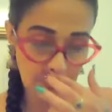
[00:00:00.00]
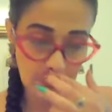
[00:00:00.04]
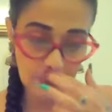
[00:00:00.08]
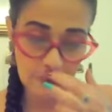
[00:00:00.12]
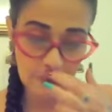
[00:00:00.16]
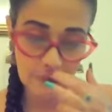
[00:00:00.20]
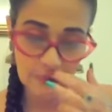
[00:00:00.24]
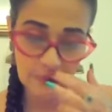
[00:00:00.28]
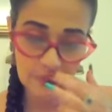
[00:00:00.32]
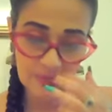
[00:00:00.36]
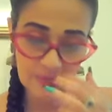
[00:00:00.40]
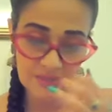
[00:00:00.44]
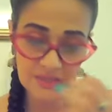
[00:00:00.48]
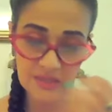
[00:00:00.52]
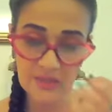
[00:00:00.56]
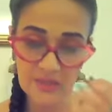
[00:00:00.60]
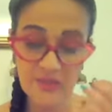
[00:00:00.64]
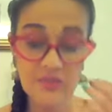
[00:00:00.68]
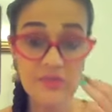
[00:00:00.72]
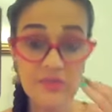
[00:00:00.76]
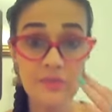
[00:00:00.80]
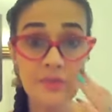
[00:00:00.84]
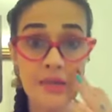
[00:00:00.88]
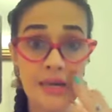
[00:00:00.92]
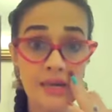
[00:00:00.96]
you know,
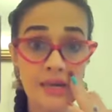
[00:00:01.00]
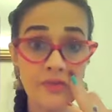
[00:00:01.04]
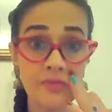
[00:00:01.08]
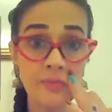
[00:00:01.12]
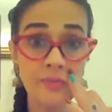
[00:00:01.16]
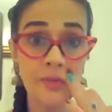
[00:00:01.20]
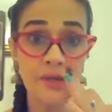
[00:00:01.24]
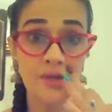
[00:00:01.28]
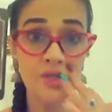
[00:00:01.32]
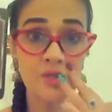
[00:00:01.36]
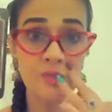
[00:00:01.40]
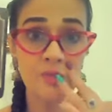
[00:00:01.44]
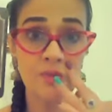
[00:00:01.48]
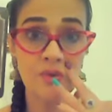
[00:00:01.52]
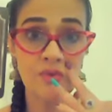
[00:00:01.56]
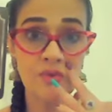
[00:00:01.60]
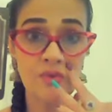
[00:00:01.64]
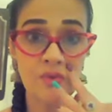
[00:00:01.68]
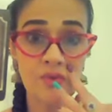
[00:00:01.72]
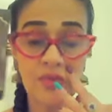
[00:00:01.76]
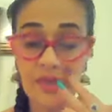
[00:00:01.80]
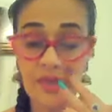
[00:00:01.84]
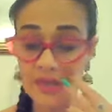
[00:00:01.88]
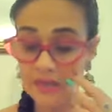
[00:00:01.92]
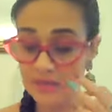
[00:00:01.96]
receive some kind of punishment
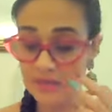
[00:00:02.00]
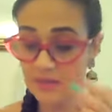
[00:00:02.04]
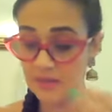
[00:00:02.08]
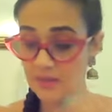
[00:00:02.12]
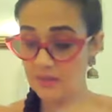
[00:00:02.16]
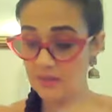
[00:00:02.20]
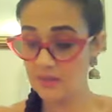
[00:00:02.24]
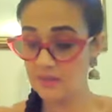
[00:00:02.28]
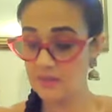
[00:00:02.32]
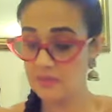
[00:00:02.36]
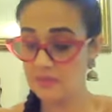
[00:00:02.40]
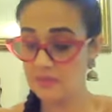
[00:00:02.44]
for that.